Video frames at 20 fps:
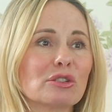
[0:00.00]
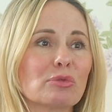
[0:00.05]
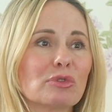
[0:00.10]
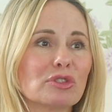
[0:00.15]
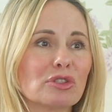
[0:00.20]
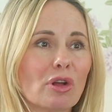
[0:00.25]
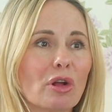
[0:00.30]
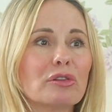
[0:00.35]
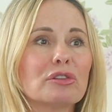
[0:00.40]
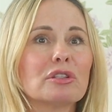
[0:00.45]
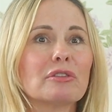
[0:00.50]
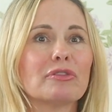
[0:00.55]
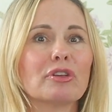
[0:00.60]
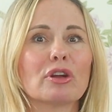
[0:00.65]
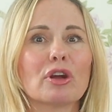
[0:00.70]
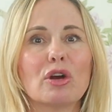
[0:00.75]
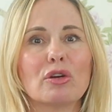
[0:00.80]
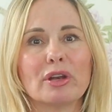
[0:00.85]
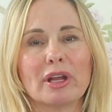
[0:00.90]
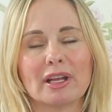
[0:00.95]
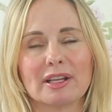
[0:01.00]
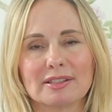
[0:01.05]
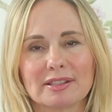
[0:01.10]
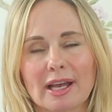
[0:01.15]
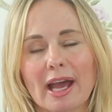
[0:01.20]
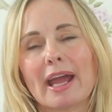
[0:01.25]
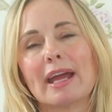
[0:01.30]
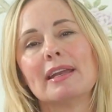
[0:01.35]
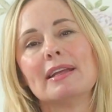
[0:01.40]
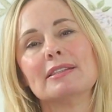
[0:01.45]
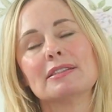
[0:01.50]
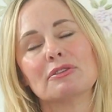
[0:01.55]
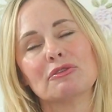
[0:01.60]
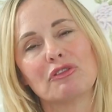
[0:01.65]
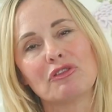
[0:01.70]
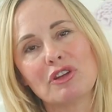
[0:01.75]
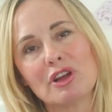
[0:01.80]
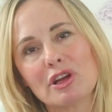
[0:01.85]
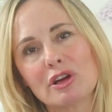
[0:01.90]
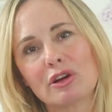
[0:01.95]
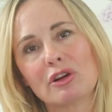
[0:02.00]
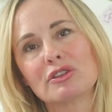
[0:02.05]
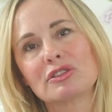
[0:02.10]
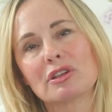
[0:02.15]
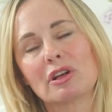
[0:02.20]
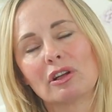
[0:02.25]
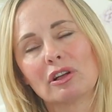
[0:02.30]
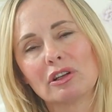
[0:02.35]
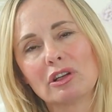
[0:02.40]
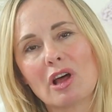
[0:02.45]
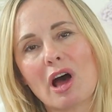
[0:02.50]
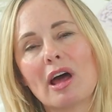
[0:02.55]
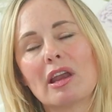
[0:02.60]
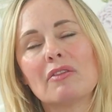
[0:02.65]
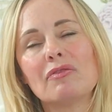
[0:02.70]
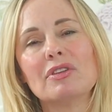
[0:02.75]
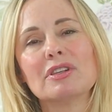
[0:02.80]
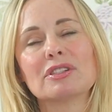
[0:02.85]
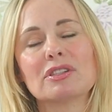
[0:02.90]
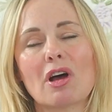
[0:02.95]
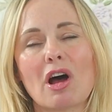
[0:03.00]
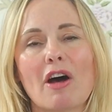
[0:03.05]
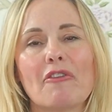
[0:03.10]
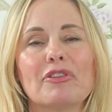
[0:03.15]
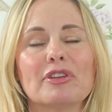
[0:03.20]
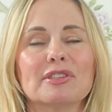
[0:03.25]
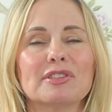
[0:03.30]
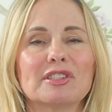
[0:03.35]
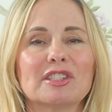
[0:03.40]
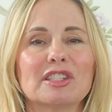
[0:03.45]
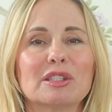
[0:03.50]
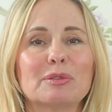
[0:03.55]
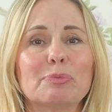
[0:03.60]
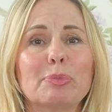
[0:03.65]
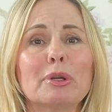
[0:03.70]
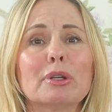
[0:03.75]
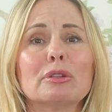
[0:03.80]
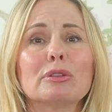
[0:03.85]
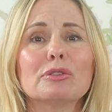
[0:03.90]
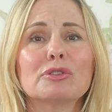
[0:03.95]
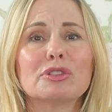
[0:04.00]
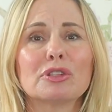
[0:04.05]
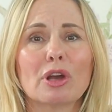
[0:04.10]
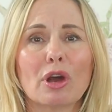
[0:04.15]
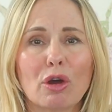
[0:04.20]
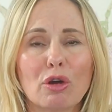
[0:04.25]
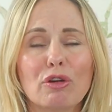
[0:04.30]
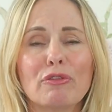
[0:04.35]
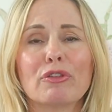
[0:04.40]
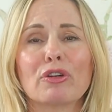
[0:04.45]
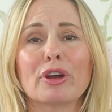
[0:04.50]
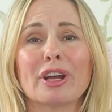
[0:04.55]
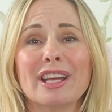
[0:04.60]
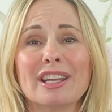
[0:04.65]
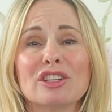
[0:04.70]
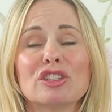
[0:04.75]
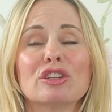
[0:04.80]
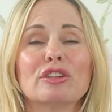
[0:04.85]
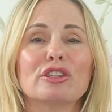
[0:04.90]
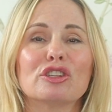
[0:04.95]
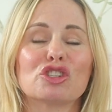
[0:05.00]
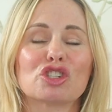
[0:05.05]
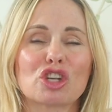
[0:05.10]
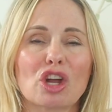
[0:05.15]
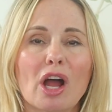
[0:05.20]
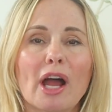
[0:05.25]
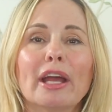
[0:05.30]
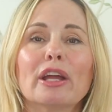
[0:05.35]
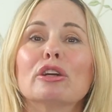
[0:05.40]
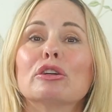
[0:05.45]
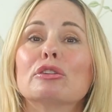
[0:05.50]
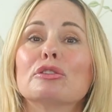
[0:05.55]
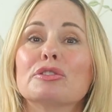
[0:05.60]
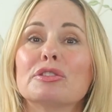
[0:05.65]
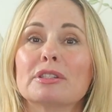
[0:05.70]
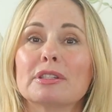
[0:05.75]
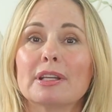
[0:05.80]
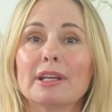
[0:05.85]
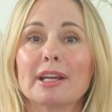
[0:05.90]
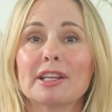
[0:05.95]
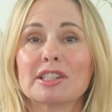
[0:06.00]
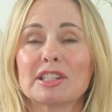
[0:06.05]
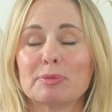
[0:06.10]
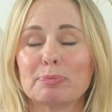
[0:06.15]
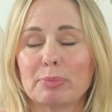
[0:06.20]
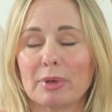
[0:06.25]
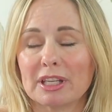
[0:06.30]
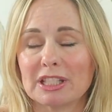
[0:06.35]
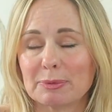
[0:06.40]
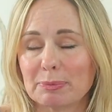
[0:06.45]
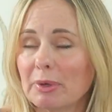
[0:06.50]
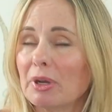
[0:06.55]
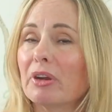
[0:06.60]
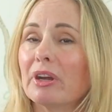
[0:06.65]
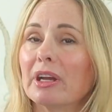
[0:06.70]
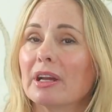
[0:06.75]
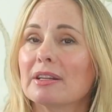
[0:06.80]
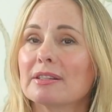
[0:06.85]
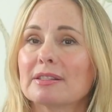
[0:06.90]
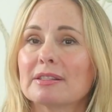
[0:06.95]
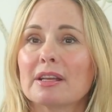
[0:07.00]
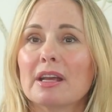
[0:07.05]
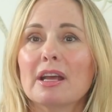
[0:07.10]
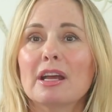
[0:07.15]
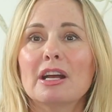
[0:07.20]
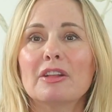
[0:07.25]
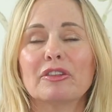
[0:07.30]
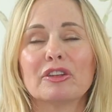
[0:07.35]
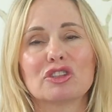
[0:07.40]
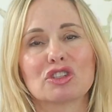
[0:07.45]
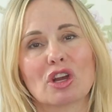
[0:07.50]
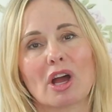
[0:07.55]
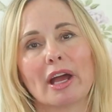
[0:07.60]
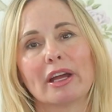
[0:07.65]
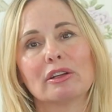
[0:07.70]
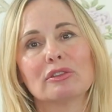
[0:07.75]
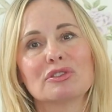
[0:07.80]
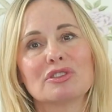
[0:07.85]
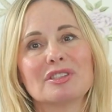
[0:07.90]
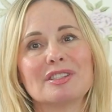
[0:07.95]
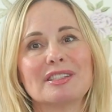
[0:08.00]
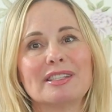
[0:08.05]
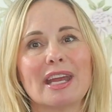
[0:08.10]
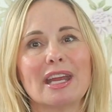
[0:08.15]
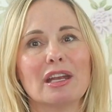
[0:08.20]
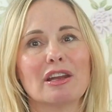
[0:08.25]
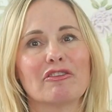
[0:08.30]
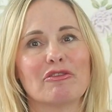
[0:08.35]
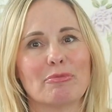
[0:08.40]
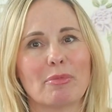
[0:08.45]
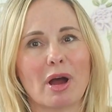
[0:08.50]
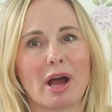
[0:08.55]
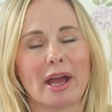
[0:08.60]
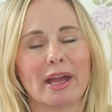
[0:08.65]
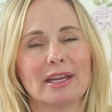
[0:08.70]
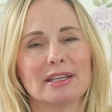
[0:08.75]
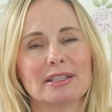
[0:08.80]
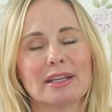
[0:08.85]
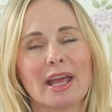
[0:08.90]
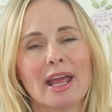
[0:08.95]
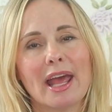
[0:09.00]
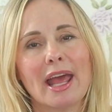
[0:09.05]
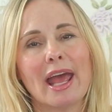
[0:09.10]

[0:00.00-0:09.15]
a result of their own anxieties and fears, a lot of this often spills over into the child's experience, the child's state of mind.